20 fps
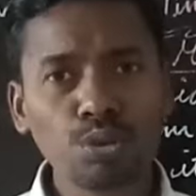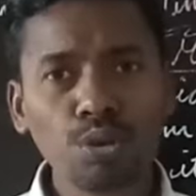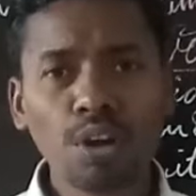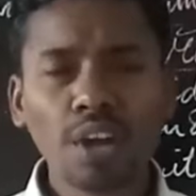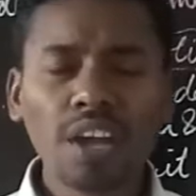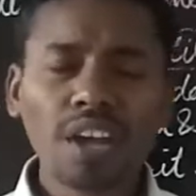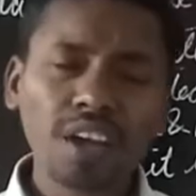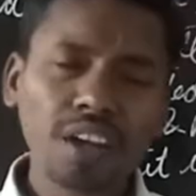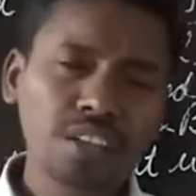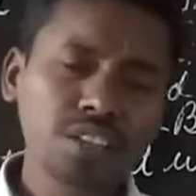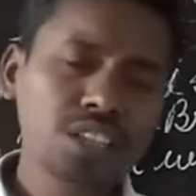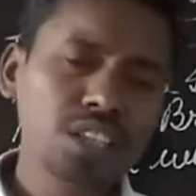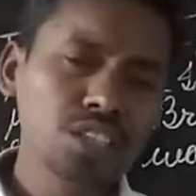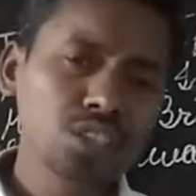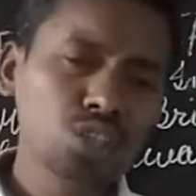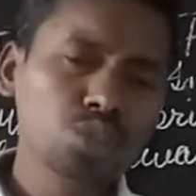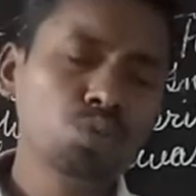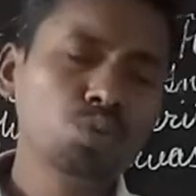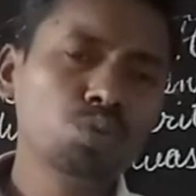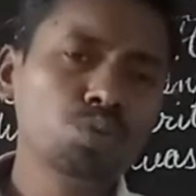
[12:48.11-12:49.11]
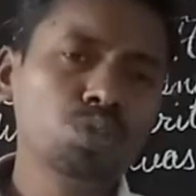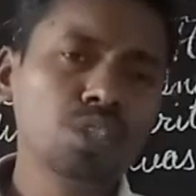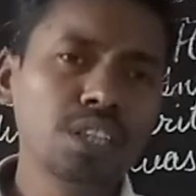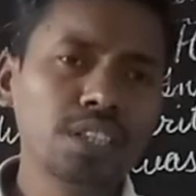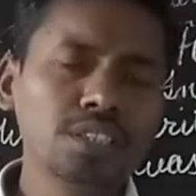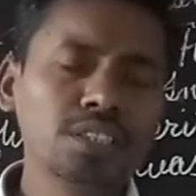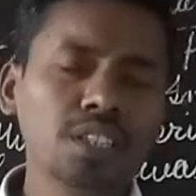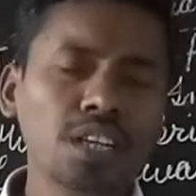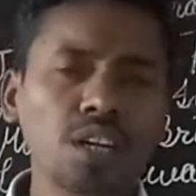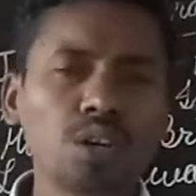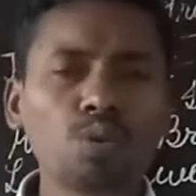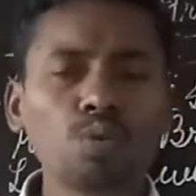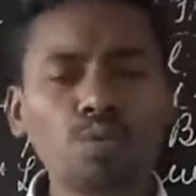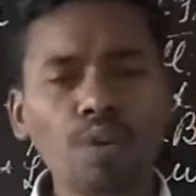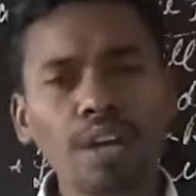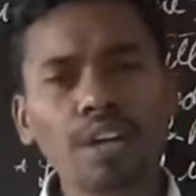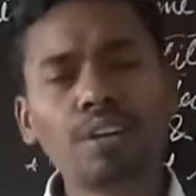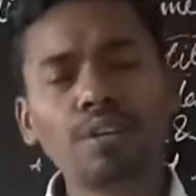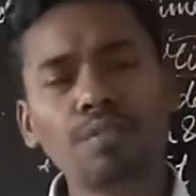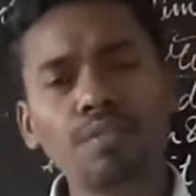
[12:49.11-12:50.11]
So these two things are
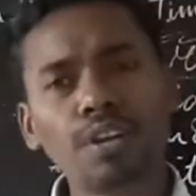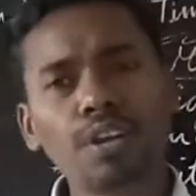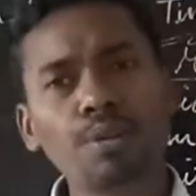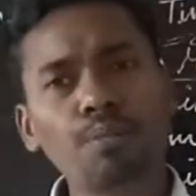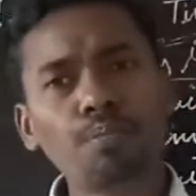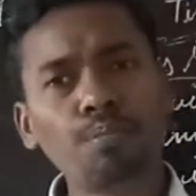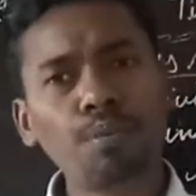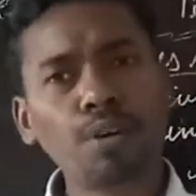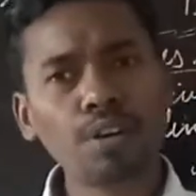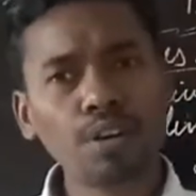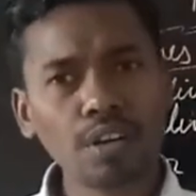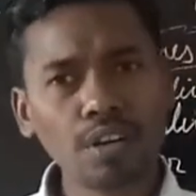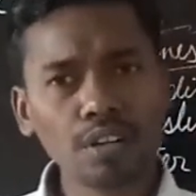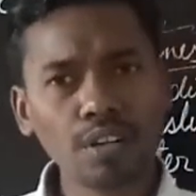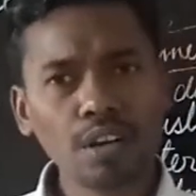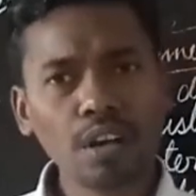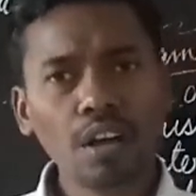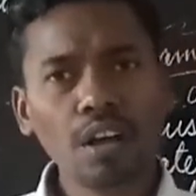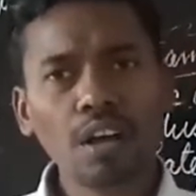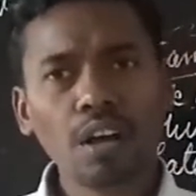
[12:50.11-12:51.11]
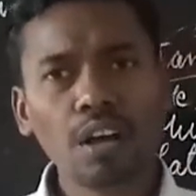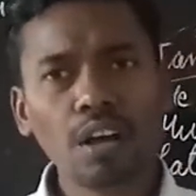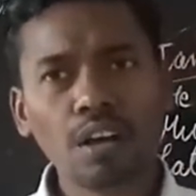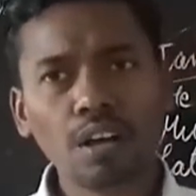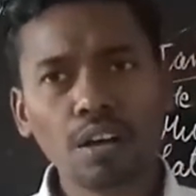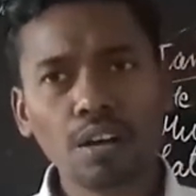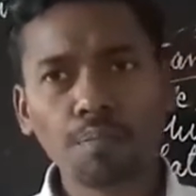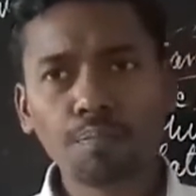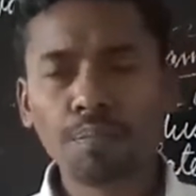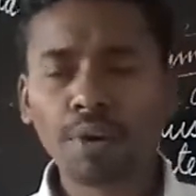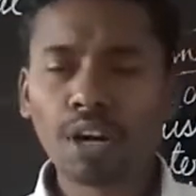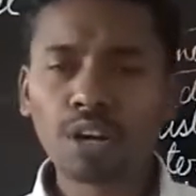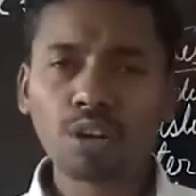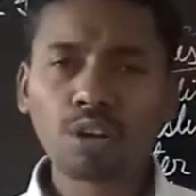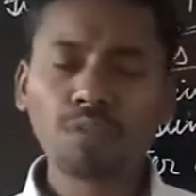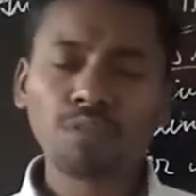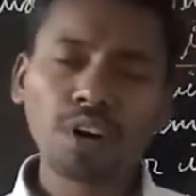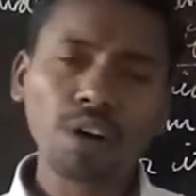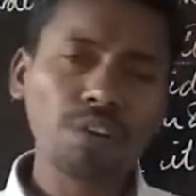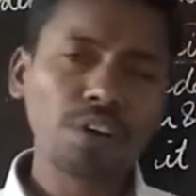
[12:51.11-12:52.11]
quite a very important
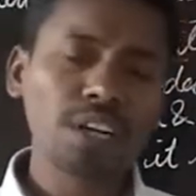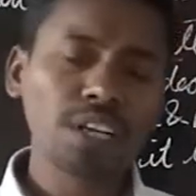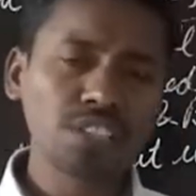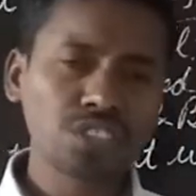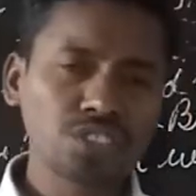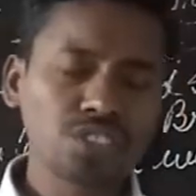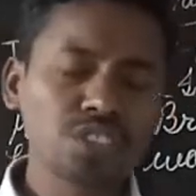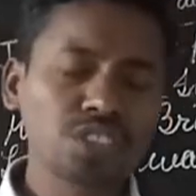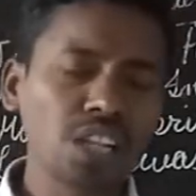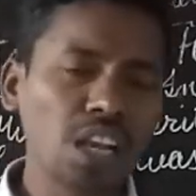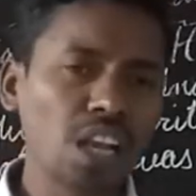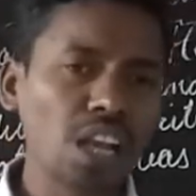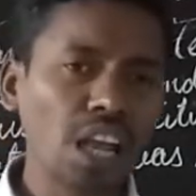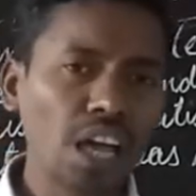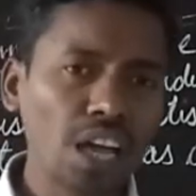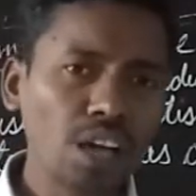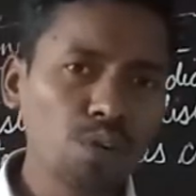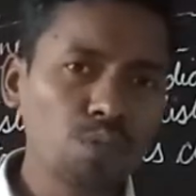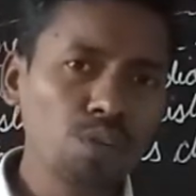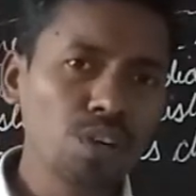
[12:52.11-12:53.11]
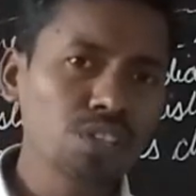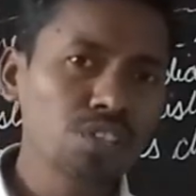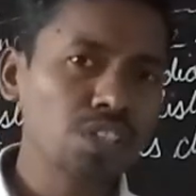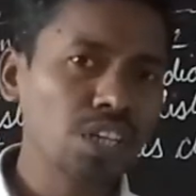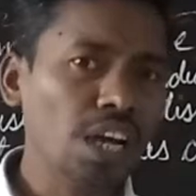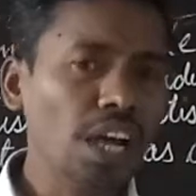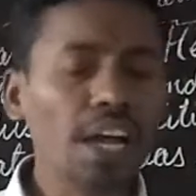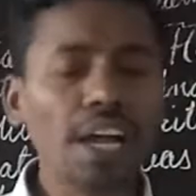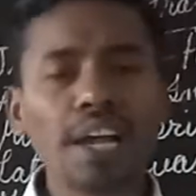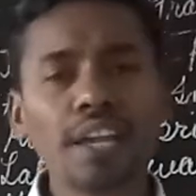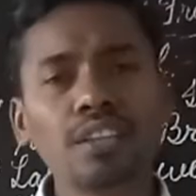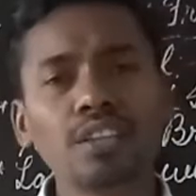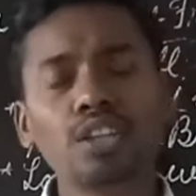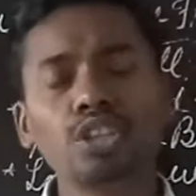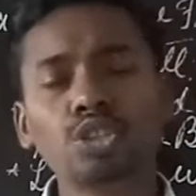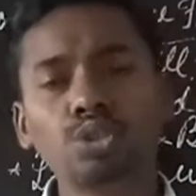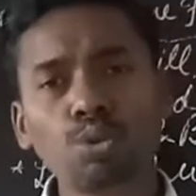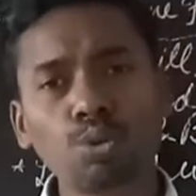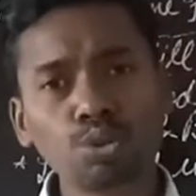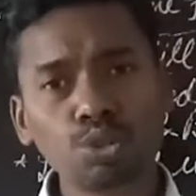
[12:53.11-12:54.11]
part of our history, the language and
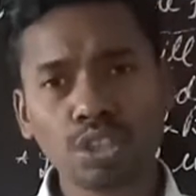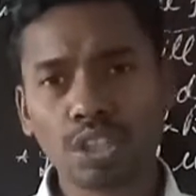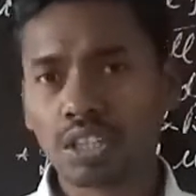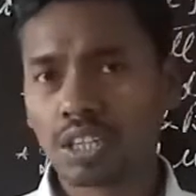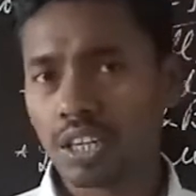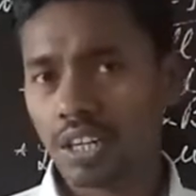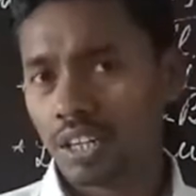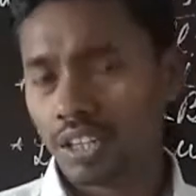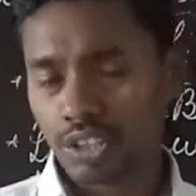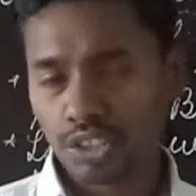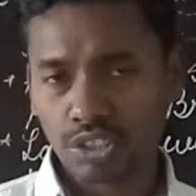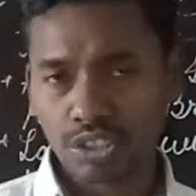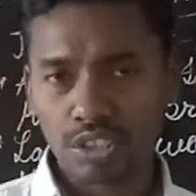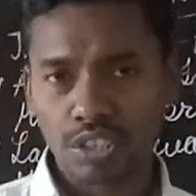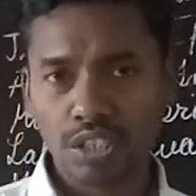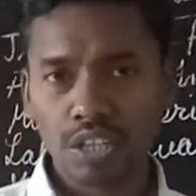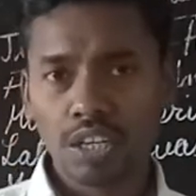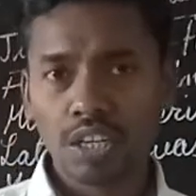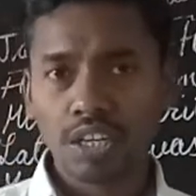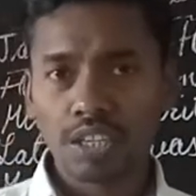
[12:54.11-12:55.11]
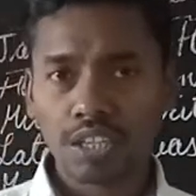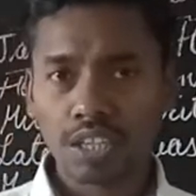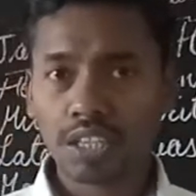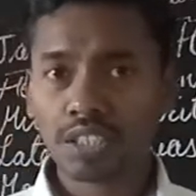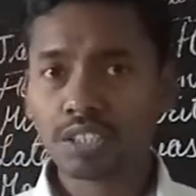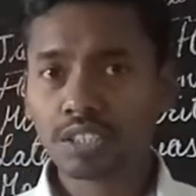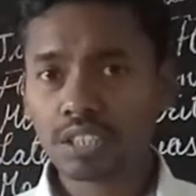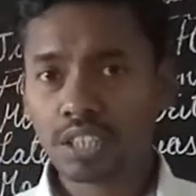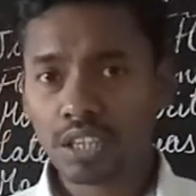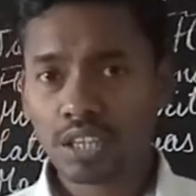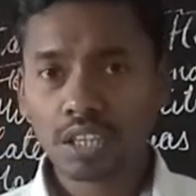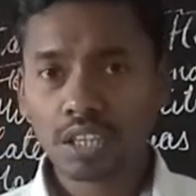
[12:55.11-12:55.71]
the social condition. Yes,